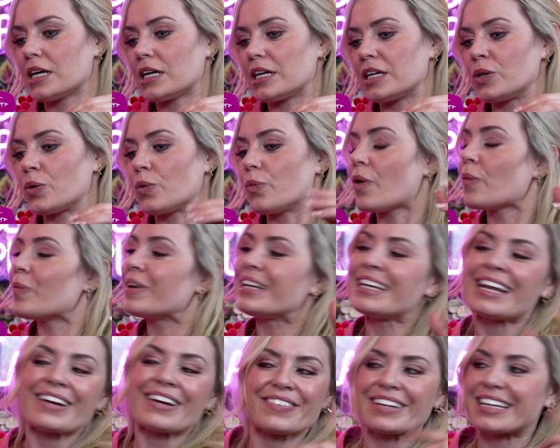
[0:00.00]
you know, we'll
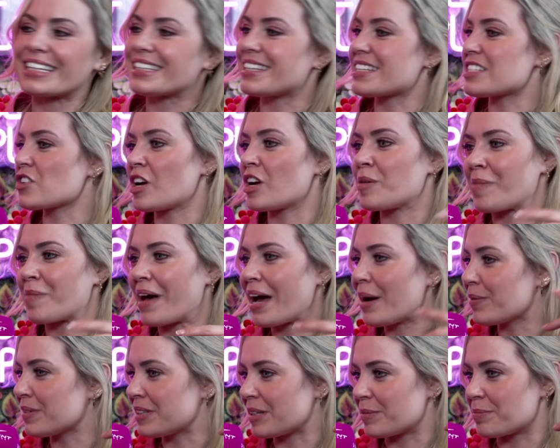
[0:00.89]
never get this time
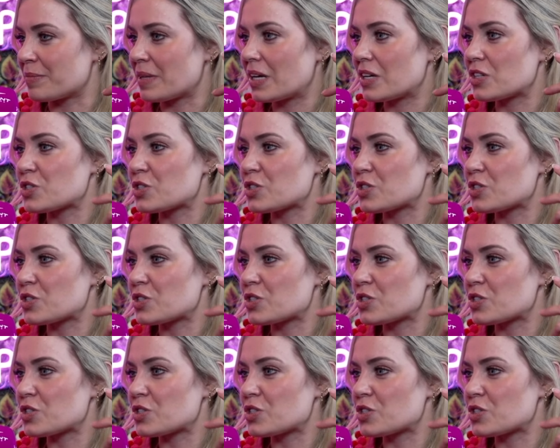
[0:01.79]
back with him.